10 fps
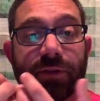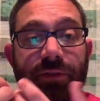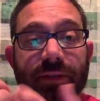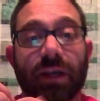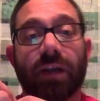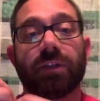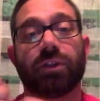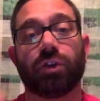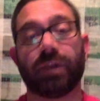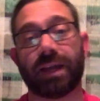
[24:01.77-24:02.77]
that God
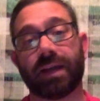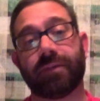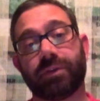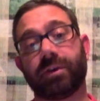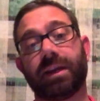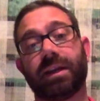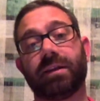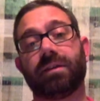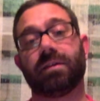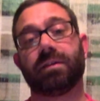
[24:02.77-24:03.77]
could have
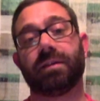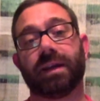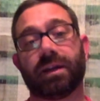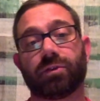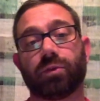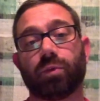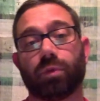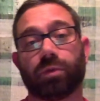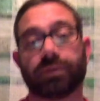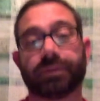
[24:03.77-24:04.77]
created a natural
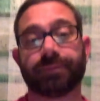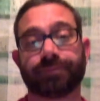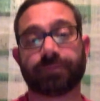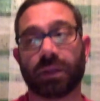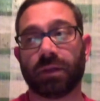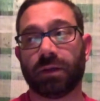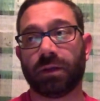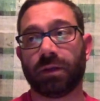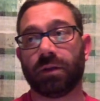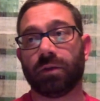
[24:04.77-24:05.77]
world
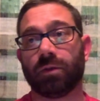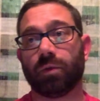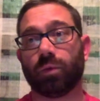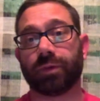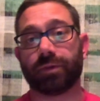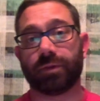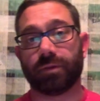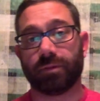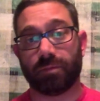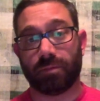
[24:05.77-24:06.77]
with
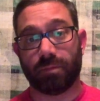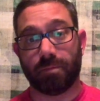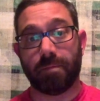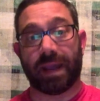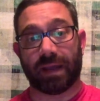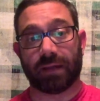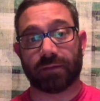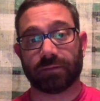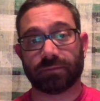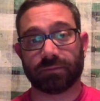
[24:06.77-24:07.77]

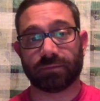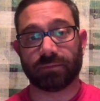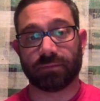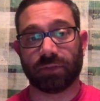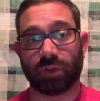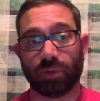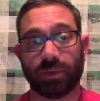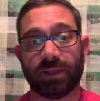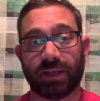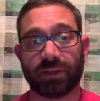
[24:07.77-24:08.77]
man,
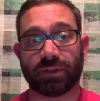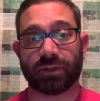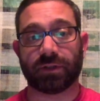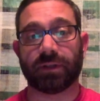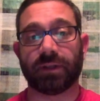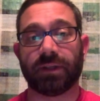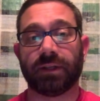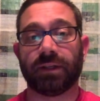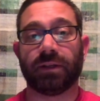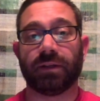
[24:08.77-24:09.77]
human nature,
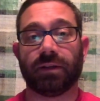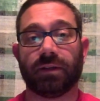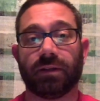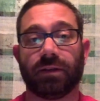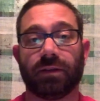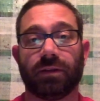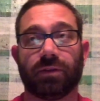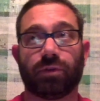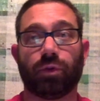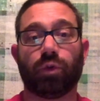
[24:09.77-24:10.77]

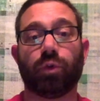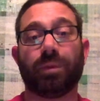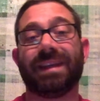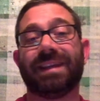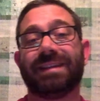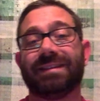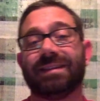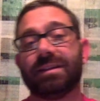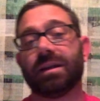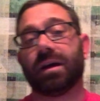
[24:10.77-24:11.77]
to whom he
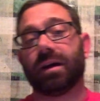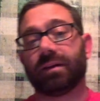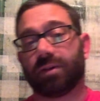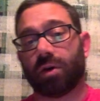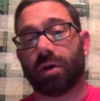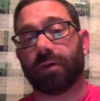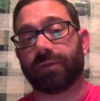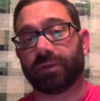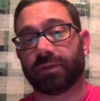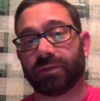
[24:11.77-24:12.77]
did not
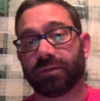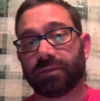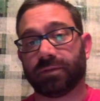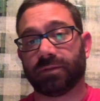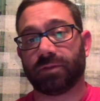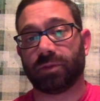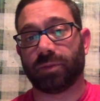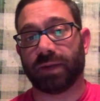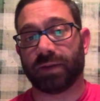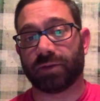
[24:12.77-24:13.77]
offer
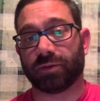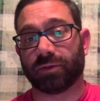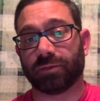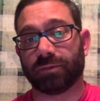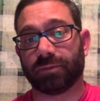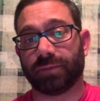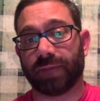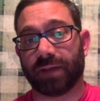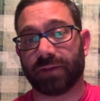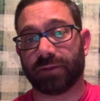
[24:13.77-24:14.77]
supernatural
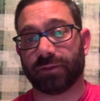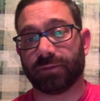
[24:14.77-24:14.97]
beatitude,